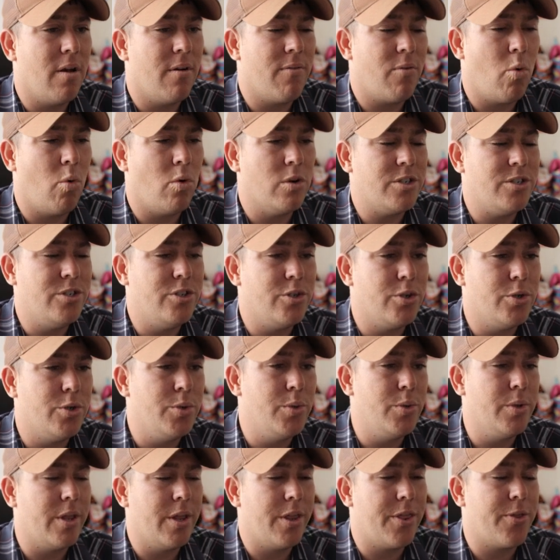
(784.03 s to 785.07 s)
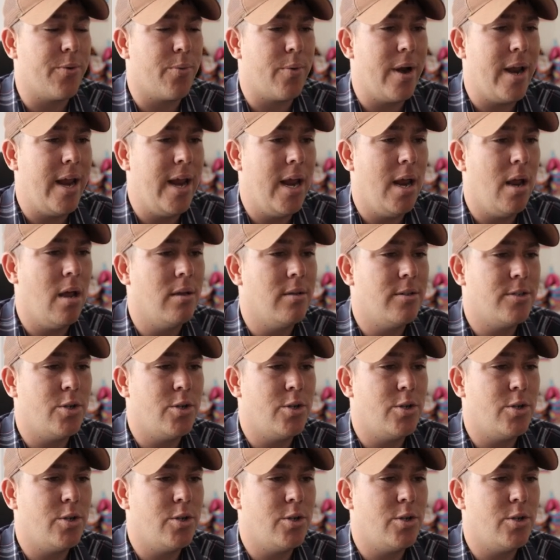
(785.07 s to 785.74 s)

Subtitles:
of course drew the 3,